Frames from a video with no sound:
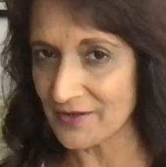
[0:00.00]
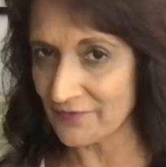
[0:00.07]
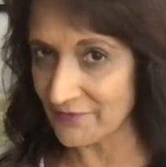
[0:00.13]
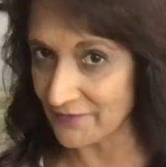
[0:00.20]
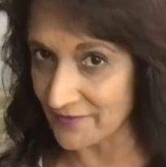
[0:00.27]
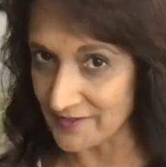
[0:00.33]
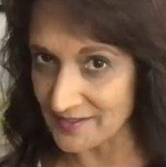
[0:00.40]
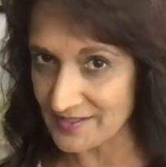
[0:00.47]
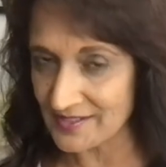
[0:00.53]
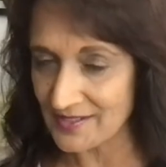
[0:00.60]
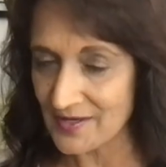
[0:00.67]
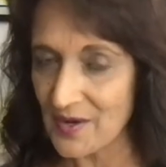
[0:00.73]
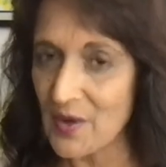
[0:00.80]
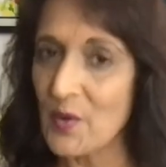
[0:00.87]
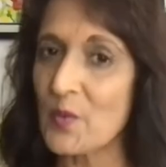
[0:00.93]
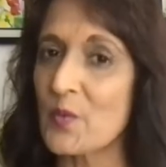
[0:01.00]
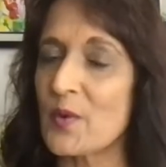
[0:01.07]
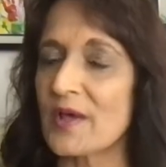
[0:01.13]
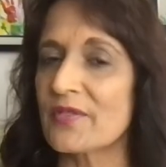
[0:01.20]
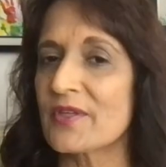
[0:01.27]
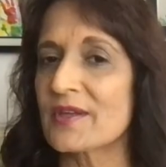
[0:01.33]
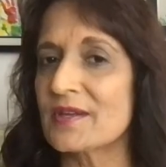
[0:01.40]
fit,
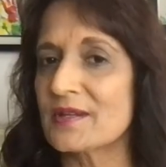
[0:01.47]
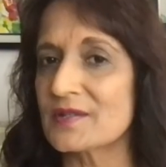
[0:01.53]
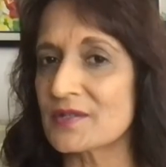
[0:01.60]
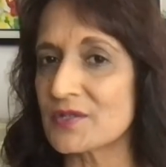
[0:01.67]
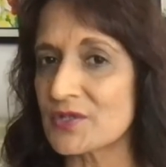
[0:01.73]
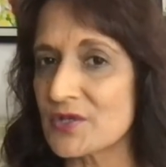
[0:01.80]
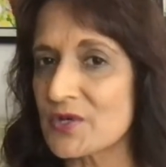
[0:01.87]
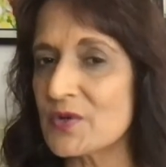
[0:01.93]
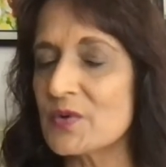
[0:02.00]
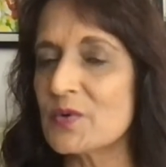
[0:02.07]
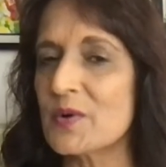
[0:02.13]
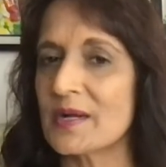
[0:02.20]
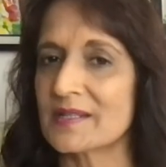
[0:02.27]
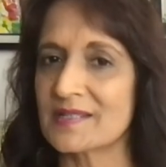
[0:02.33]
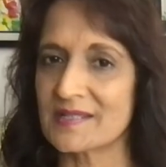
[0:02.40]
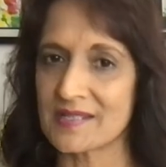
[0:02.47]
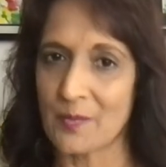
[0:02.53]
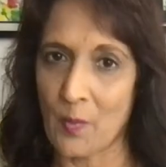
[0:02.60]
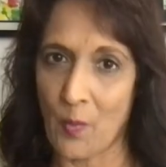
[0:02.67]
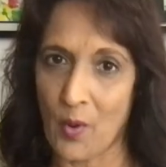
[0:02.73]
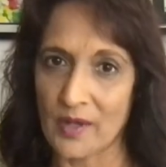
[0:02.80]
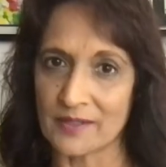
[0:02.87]
whether it is you and
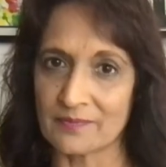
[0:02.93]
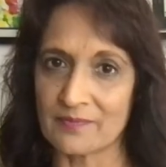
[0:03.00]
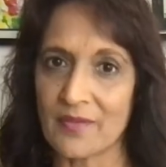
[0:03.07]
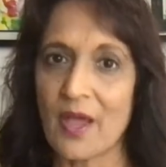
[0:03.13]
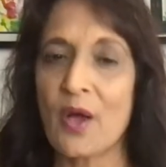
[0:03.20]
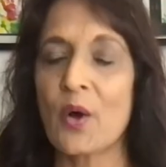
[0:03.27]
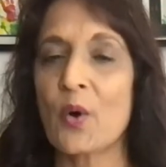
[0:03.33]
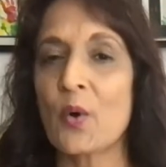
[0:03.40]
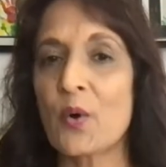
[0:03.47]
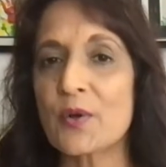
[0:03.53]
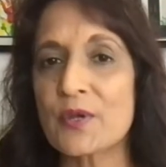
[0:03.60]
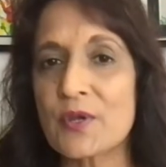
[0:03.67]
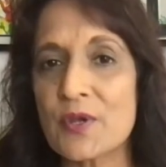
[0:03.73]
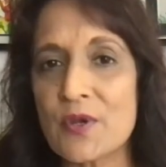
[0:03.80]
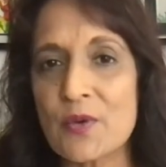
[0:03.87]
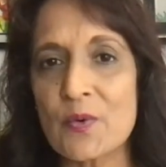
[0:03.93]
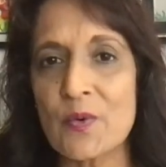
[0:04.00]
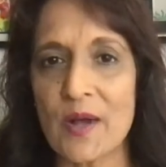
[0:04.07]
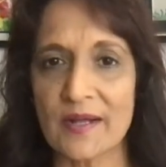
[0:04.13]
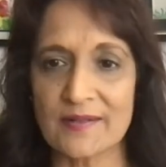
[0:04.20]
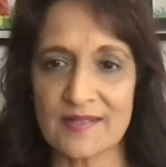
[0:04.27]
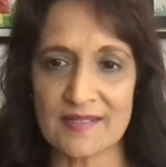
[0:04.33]
someone or you
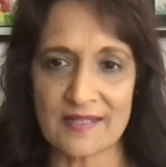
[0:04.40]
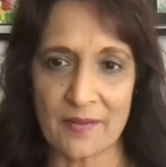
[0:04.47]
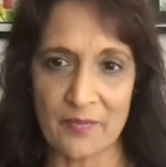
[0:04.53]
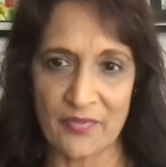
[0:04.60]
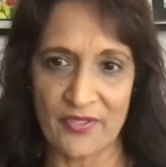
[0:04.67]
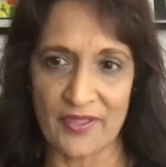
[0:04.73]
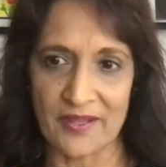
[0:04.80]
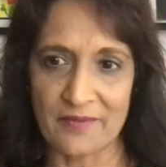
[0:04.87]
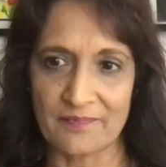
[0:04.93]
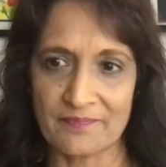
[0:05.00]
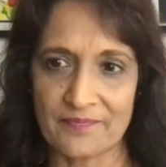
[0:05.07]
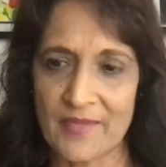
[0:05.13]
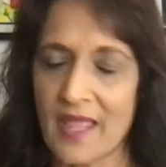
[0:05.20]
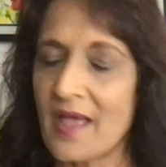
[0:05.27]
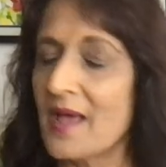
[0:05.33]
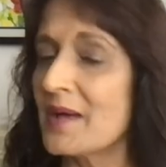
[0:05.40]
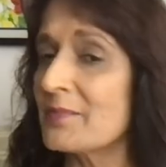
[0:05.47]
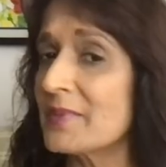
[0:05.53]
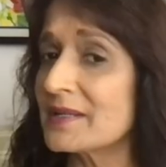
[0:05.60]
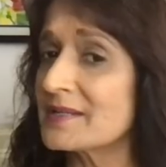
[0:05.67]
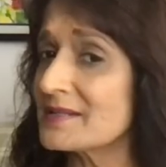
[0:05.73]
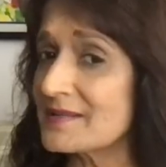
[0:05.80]
and something.
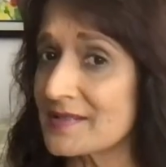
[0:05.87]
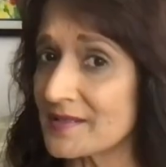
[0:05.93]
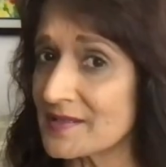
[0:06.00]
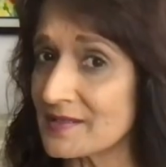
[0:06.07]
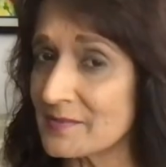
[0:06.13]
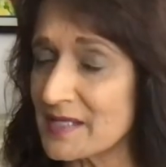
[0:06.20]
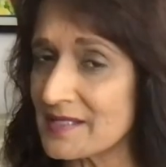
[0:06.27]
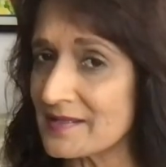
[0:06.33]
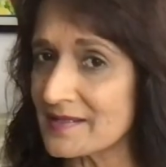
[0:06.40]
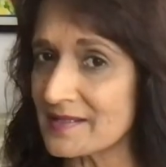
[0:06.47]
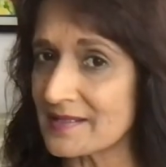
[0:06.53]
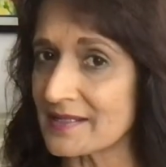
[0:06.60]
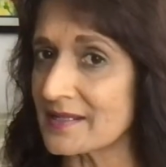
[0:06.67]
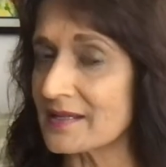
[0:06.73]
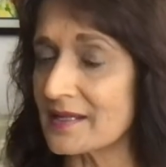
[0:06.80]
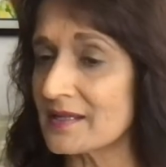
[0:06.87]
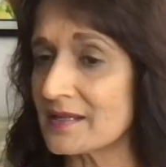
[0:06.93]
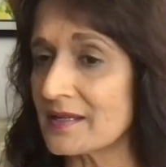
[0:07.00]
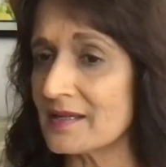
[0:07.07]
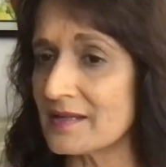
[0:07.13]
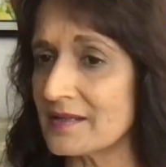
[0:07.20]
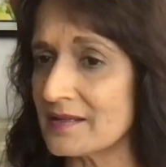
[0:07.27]
But it doesn't mean to say
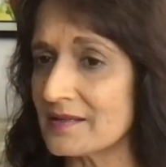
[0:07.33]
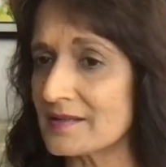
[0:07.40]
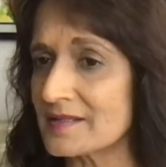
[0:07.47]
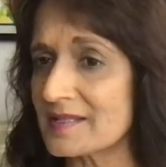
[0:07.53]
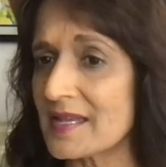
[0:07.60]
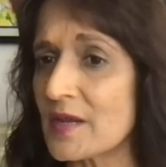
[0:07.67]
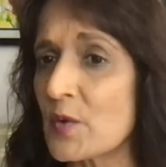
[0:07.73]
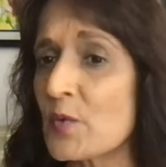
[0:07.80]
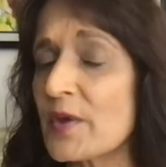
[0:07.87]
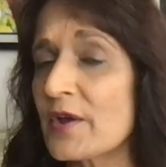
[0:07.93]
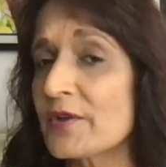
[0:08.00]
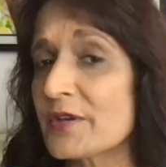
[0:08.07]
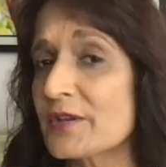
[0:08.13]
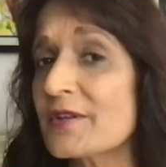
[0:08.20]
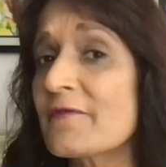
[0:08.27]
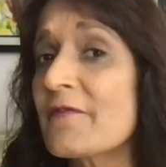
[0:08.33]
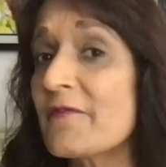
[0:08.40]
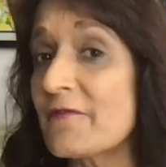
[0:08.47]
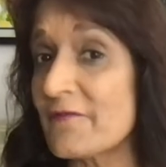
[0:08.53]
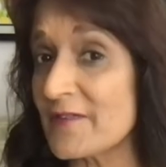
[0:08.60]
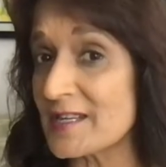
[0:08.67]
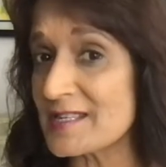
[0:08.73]
it's saying we are not a
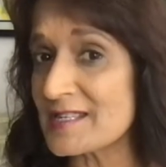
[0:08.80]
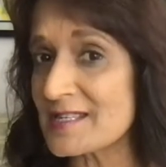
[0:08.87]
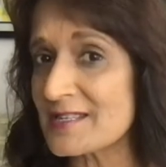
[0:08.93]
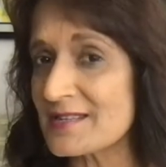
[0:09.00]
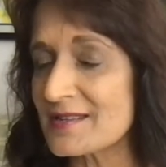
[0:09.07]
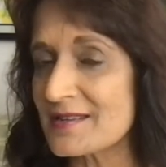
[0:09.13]
fit